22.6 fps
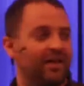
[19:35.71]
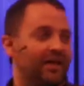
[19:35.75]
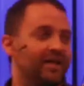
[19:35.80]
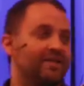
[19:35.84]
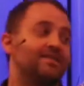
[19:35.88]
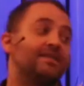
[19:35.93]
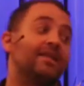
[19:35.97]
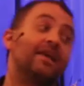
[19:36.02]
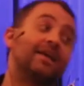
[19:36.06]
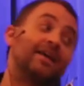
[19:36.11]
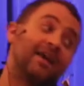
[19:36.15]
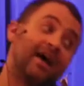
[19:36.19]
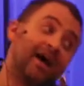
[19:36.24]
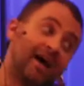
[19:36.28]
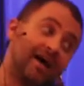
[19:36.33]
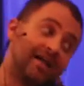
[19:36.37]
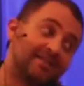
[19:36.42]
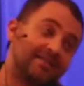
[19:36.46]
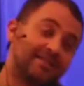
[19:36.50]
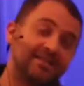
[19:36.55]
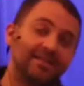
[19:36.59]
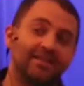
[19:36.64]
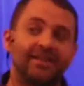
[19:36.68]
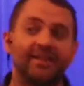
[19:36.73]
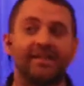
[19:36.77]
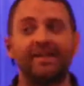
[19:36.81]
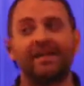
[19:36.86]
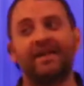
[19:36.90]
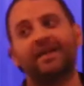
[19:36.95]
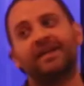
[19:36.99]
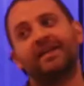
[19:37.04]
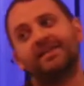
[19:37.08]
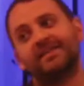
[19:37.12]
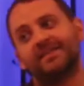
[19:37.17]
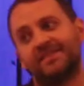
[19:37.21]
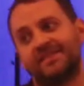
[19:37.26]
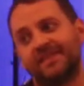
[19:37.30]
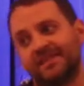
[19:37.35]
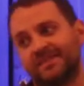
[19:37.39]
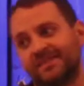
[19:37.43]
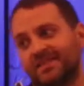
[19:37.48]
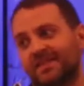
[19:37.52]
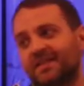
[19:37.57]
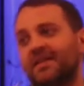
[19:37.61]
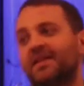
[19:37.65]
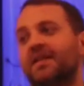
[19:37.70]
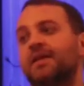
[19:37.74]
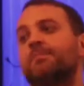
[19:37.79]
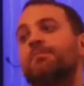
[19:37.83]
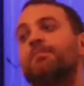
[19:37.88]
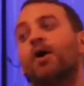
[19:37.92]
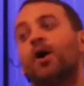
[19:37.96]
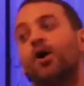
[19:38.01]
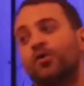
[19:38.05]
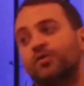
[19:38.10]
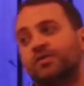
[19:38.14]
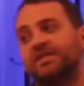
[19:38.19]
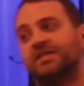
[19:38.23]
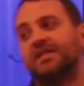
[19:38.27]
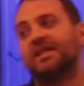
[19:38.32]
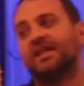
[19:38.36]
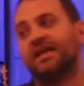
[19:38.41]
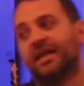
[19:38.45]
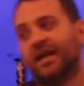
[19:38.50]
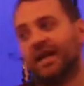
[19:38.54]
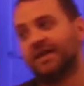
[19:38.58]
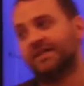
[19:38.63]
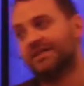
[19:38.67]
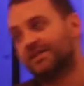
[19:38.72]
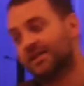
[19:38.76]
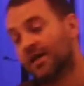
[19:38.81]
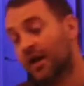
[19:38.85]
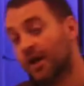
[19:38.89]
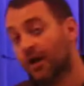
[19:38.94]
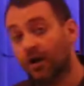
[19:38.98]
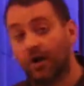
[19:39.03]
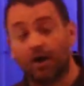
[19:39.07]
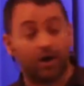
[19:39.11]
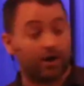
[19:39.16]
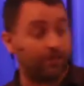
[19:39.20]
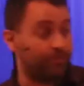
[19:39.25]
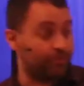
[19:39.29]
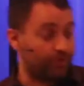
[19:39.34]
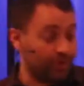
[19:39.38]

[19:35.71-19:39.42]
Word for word: It's like constantly and consistently posting against our